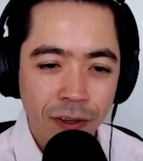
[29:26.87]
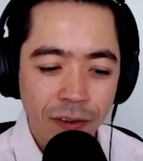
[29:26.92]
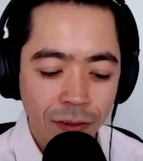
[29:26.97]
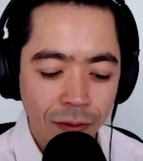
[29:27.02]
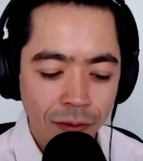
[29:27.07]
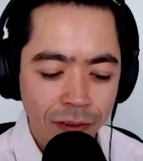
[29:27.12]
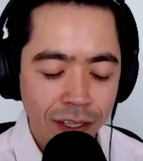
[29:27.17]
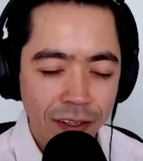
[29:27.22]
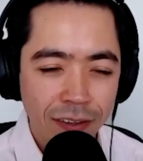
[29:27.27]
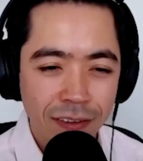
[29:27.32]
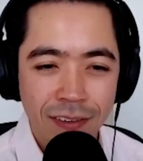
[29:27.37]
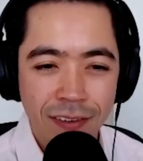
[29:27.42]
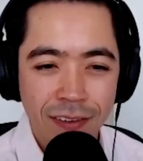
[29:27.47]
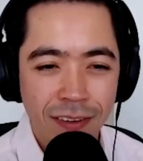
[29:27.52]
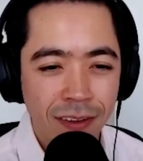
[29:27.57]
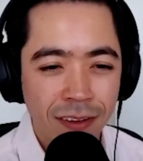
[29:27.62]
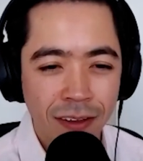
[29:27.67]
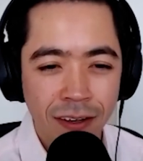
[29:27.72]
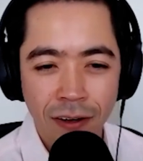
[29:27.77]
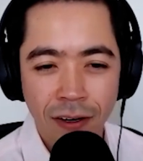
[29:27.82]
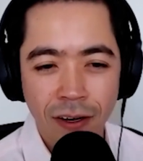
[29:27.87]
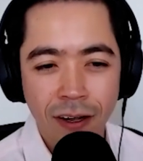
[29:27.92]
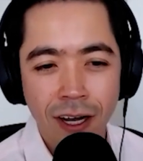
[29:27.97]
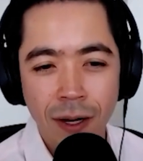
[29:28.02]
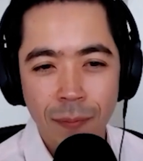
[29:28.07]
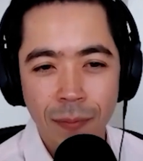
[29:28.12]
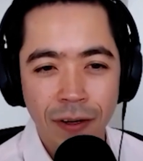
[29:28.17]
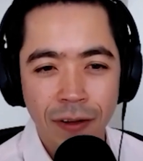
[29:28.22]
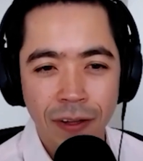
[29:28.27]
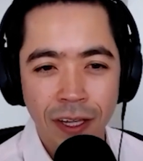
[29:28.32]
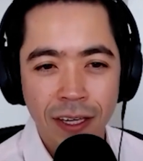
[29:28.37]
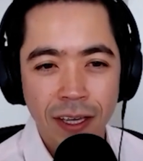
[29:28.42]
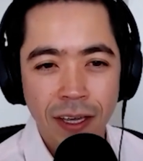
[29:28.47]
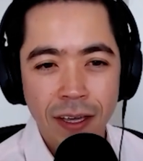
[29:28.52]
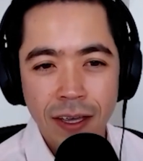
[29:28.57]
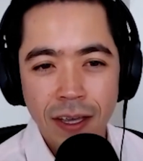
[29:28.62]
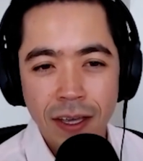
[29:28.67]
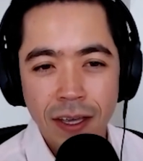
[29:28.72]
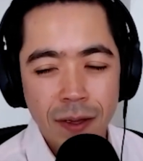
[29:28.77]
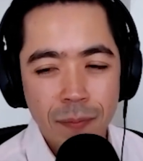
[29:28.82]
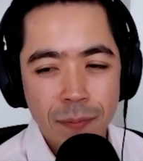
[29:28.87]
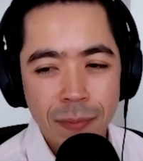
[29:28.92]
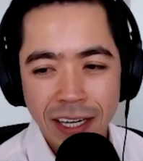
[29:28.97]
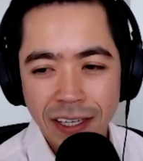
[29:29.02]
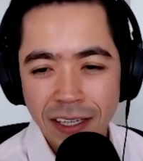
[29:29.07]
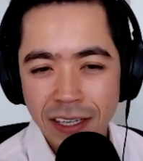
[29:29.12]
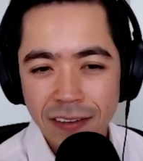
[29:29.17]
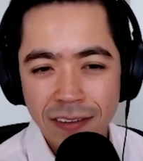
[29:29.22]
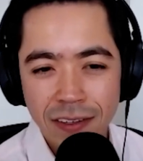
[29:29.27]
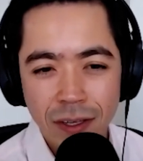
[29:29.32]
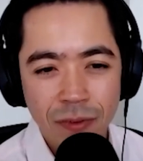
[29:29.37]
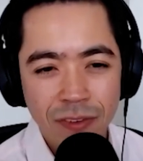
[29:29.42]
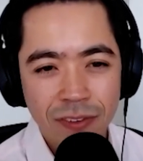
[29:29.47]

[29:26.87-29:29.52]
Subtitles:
So things that are common are like magnesium